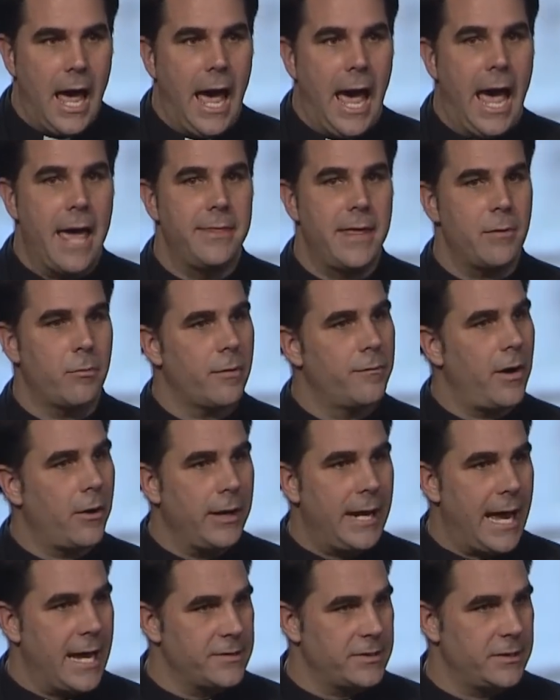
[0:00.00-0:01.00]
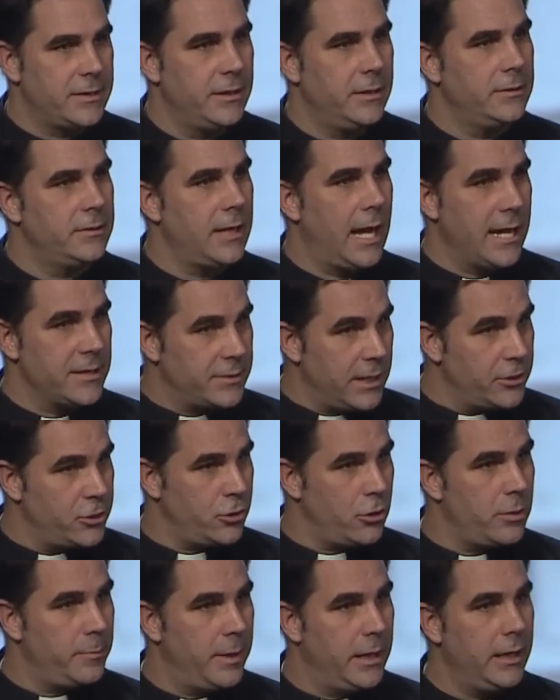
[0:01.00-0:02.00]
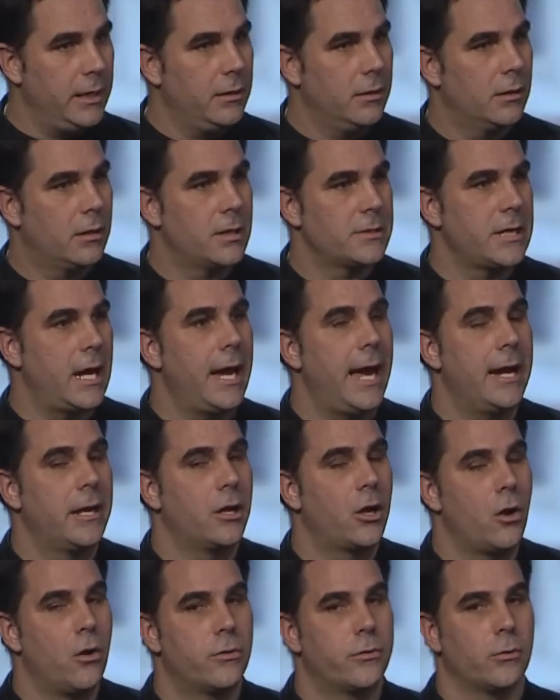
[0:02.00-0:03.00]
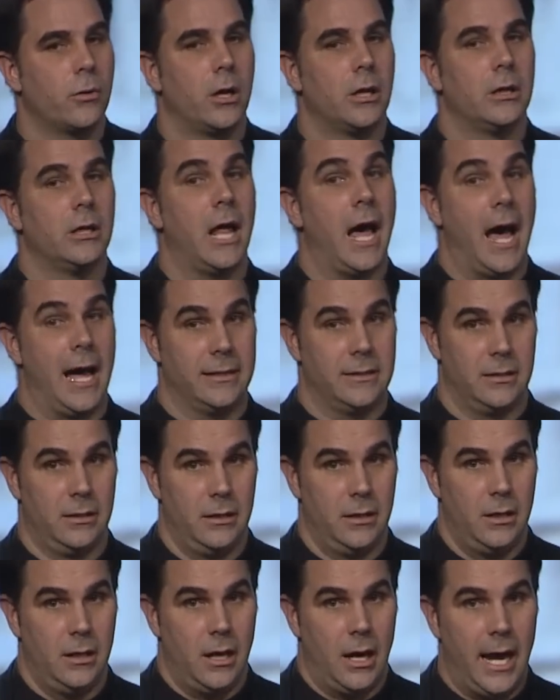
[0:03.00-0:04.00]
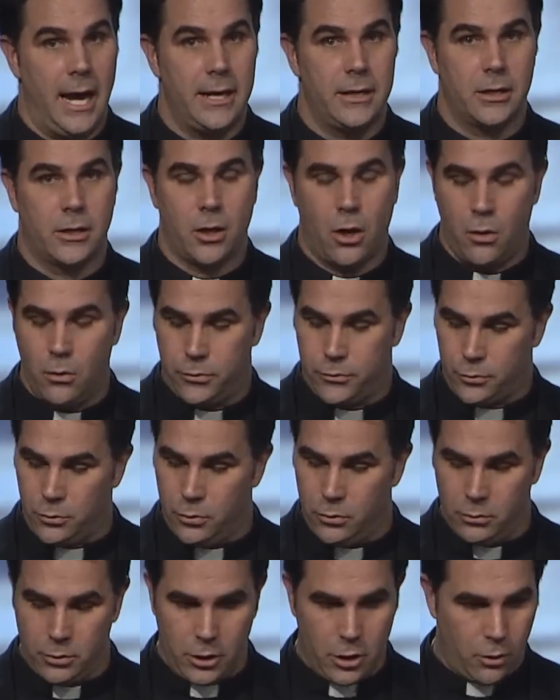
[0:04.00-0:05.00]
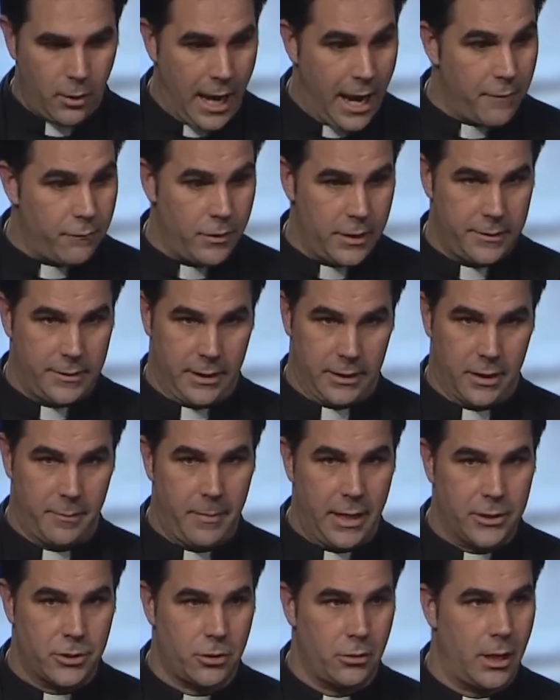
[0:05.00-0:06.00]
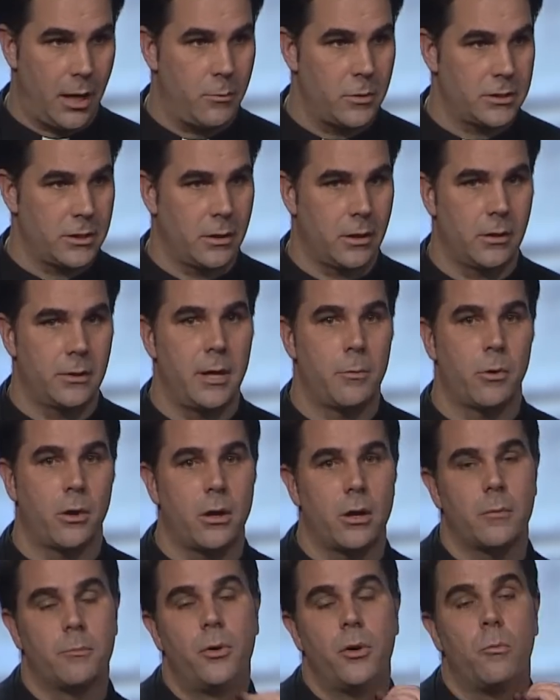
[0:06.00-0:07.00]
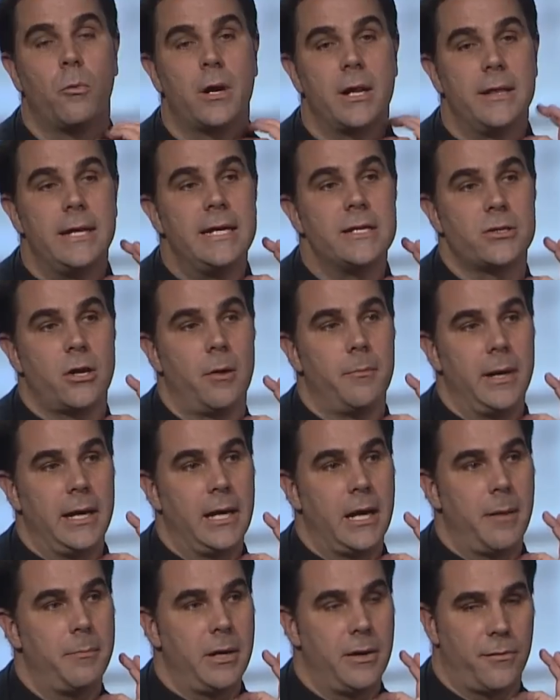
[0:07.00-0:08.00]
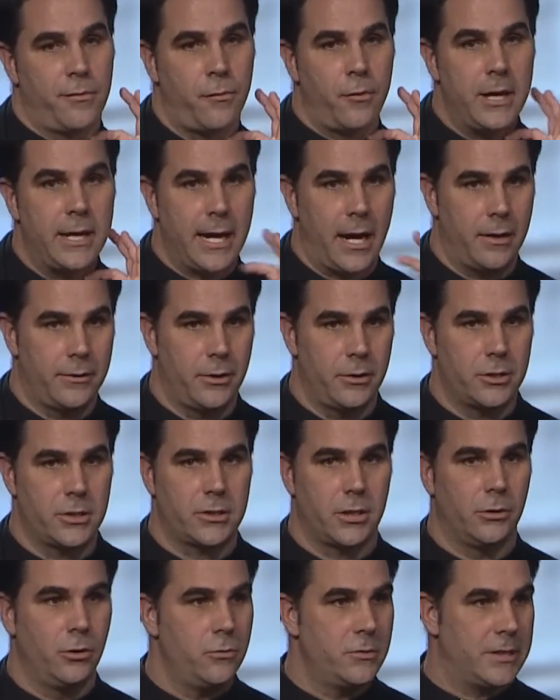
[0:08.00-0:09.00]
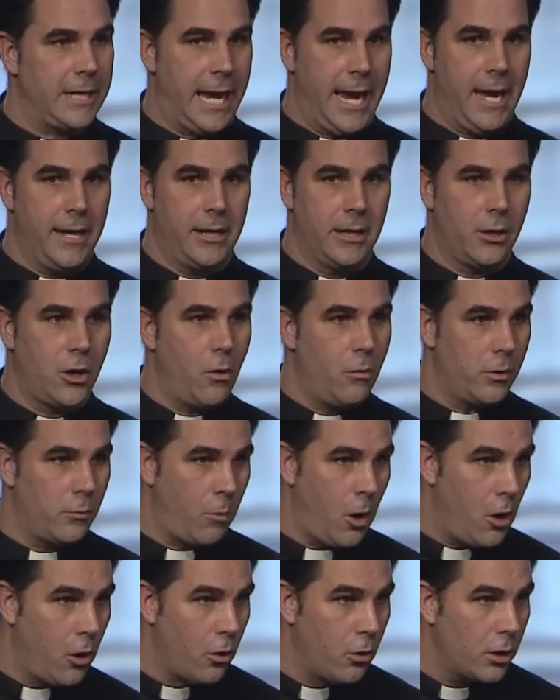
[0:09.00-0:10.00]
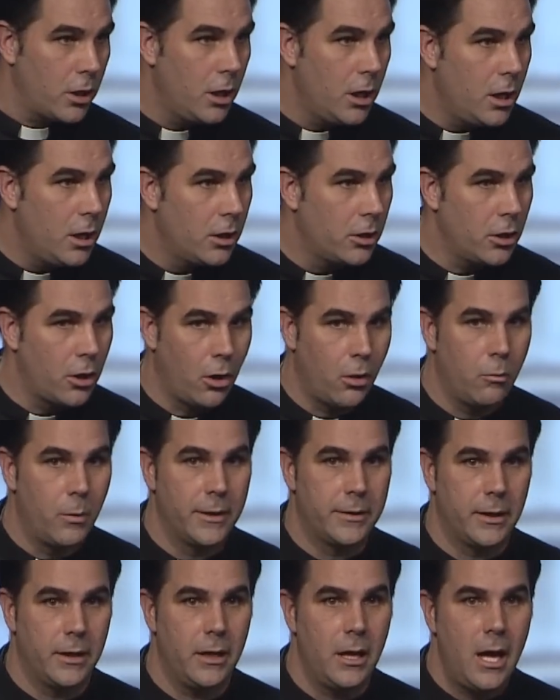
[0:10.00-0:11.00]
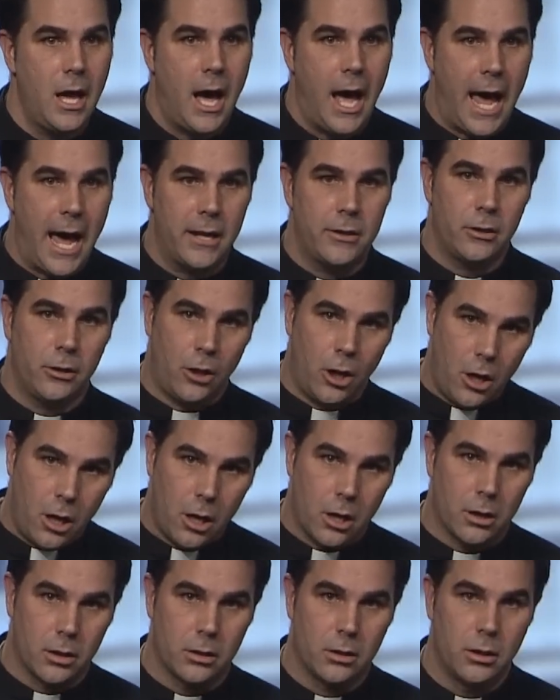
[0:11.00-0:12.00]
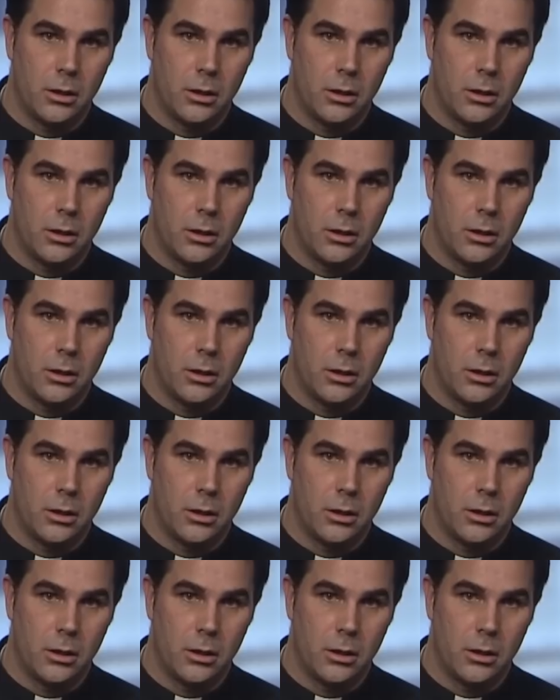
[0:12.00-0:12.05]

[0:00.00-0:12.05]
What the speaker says: And they were very hesitant, as they should be, because I had to go through a lot. I had to go through, everything to make sure that they were going to put one of these on me and I'd be a freak out there, just a loose cannon going rogue, with it. I had to learn.